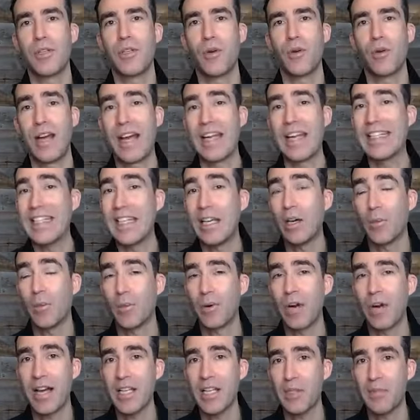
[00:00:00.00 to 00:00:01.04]
your ideal
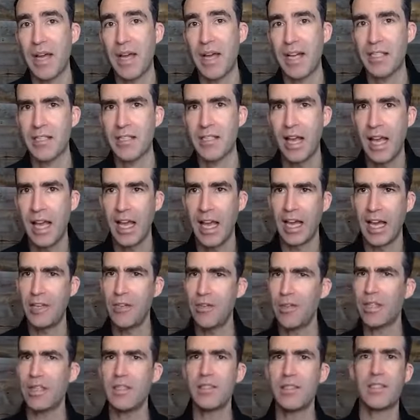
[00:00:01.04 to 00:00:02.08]
prospects. And
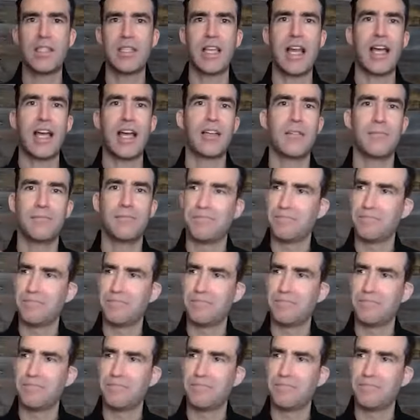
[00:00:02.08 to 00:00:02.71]
you can send